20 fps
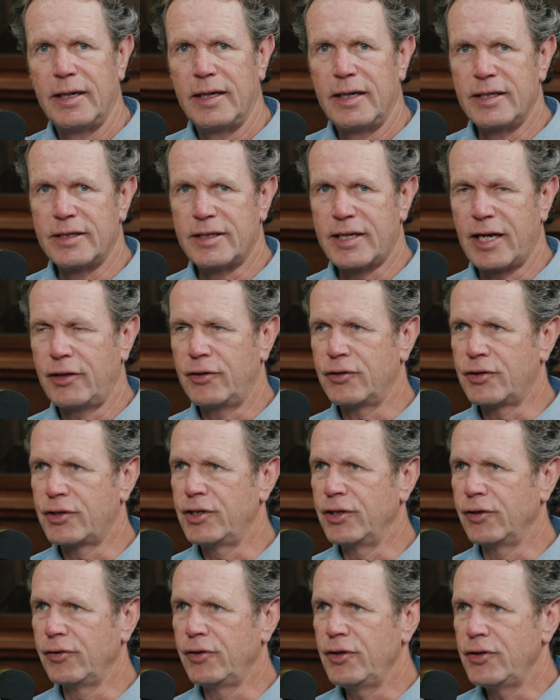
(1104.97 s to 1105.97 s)
is that you're
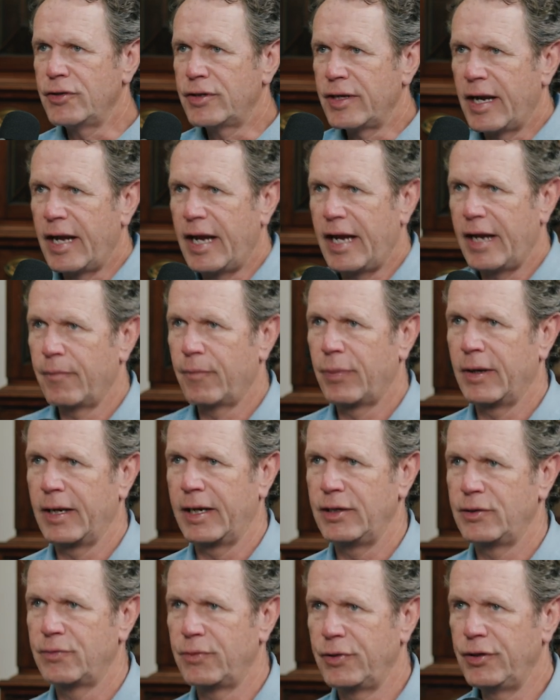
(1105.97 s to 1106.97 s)
still using hand
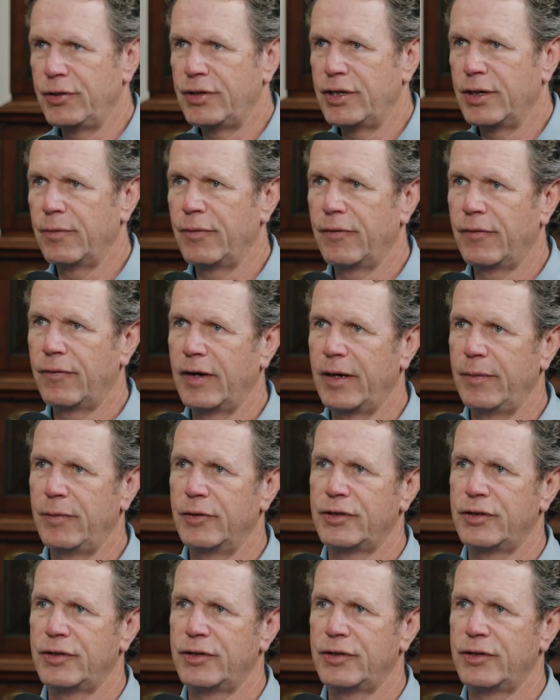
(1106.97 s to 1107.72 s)
planes when you timber frame.